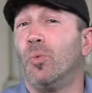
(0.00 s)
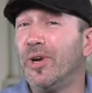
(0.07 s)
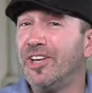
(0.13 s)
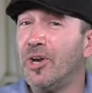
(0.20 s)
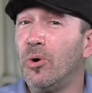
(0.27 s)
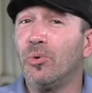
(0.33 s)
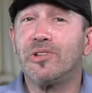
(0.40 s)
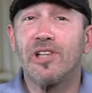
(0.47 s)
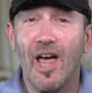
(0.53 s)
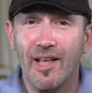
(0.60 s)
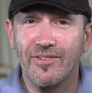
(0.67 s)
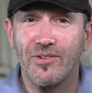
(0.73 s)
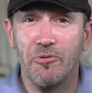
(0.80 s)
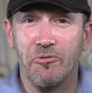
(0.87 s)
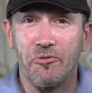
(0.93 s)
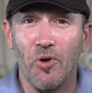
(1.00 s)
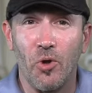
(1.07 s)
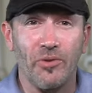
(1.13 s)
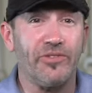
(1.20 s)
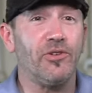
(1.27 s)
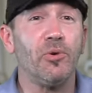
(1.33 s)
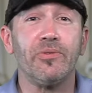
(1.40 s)
We know lots of
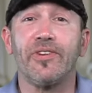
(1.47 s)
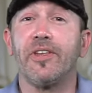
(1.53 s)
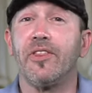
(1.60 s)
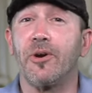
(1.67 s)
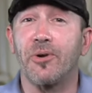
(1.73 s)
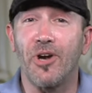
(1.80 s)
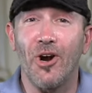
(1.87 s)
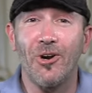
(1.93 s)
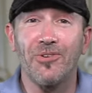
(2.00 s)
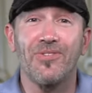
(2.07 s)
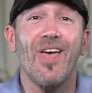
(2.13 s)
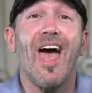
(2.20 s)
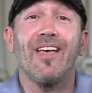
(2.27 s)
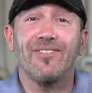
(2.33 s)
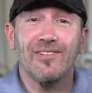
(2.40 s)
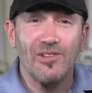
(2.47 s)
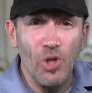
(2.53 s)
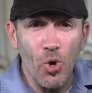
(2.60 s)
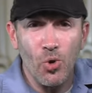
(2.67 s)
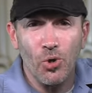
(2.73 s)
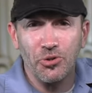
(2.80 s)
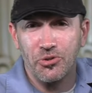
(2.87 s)
folks using their carts as
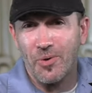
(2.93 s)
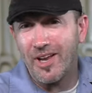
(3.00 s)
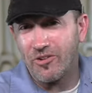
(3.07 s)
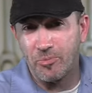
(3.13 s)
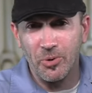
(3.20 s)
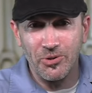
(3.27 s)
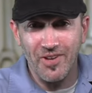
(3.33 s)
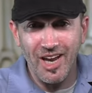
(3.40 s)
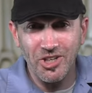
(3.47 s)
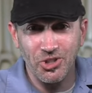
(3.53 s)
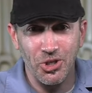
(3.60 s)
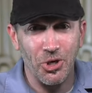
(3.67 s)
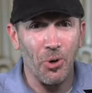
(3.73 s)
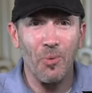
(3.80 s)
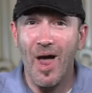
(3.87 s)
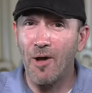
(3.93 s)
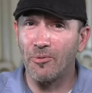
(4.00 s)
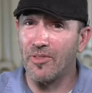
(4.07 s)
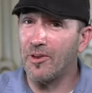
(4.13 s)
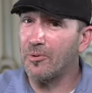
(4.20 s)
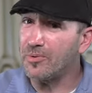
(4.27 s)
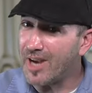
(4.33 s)
local transportation
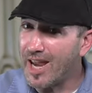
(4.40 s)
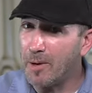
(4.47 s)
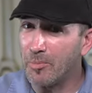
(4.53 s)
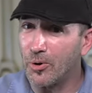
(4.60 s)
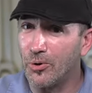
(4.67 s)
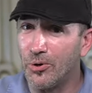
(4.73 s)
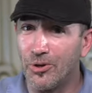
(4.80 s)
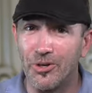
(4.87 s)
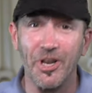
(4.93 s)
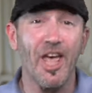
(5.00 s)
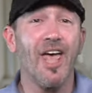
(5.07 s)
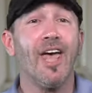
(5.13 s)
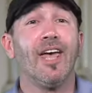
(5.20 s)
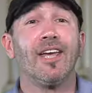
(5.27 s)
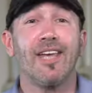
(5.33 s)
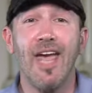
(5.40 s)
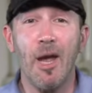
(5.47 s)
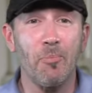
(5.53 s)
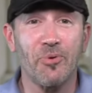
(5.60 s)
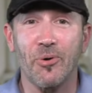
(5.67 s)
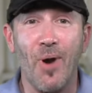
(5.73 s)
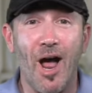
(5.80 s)
around their neighborhood,
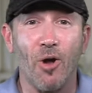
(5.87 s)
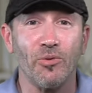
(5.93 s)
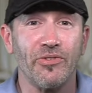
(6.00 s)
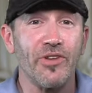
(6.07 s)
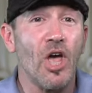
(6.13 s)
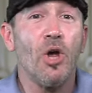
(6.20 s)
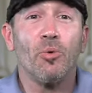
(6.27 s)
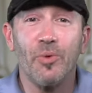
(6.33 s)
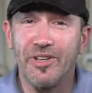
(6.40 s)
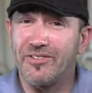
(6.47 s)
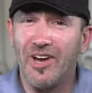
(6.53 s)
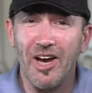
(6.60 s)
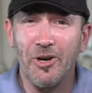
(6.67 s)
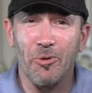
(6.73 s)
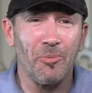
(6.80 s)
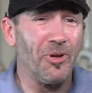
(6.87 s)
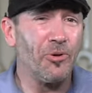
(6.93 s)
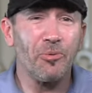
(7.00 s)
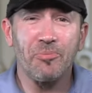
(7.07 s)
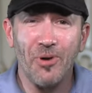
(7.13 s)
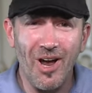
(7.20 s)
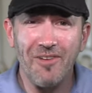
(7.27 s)
campgrounds,
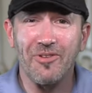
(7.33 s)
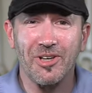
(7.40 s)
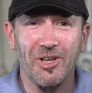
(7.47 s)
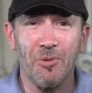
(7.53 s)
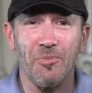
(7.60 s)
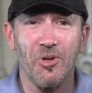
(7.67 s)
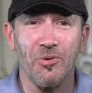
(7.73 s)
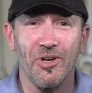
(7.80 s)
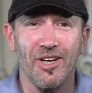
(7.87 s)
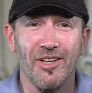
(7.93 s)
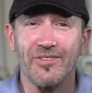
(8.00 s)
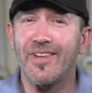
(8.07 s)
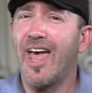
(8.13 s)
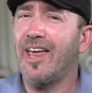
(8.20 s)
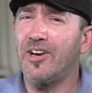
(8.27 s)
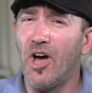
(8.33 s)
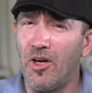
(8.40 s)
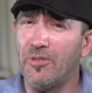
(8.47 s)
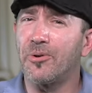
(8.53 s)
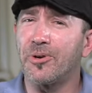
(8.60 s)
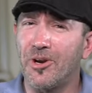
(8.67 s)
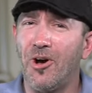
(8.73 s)
retirement or private communities, and
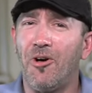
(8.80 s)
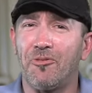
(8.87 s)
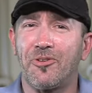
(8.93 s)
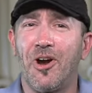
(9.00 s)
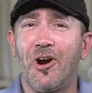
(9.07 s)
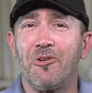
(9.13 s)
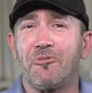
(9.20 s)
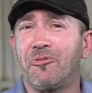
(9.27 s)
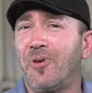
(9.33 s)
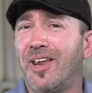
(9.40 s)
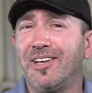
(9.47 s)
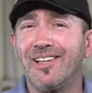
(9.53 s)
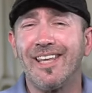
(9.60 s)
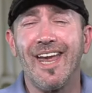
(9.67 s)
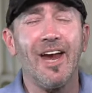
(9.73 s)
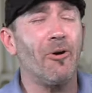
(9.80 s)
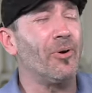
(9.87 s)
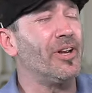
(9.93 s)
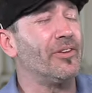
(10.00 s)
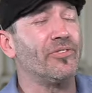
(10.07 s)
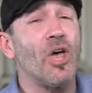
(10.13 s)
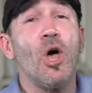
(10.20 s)
other golf cart-friendly
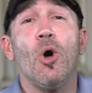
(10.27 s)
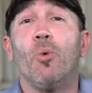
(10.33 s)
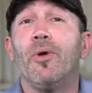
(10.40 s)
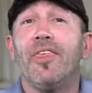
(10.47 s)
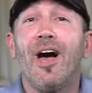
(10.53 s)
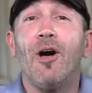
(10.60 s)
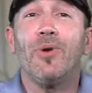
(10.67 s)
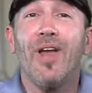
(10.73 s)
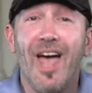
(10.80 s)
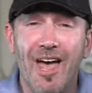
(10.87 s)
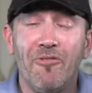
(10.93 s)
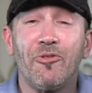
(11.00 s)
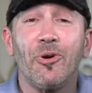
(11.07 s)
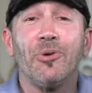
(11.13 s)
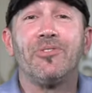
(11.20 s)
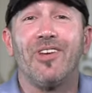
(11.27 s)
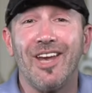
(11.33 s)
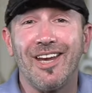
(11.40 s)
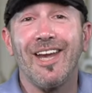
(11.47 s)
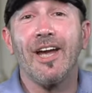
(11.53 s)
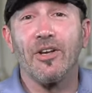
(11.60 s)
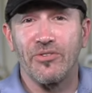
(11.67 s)
areas without ever
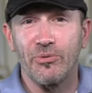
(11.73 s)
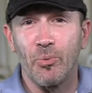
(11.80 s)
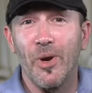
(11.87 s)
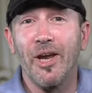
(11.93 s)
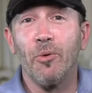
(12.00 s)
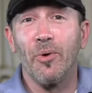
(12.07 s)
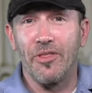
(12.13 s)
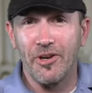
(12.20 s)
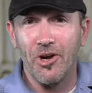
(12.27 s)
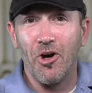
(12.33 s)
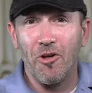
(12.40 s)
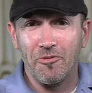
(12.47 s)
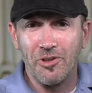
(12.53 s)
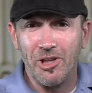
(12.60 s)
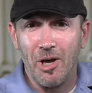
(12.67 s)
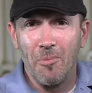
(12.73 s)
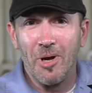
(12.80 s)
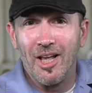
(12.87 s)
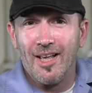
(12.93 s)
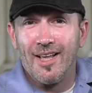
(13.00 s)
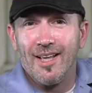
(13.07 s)
taking a swing with a golf club.